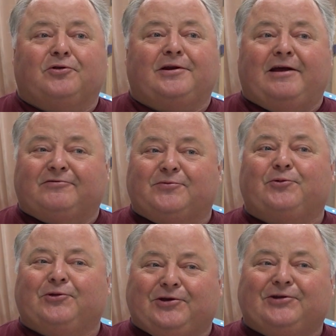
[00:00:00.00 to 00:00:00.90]
going to have some
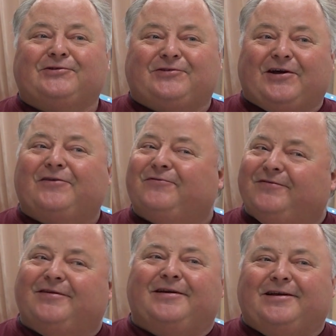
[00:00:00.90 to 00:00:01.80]
really good stuff.
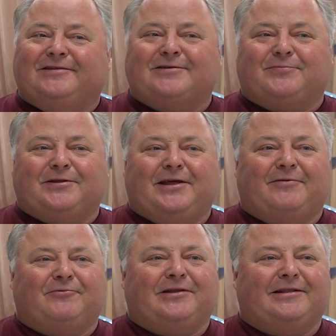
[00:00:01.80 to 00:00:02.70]
It's up to
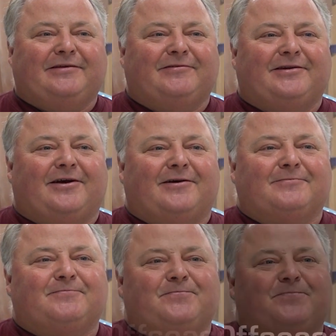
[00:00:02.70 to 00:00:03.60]
them when they leave the dock.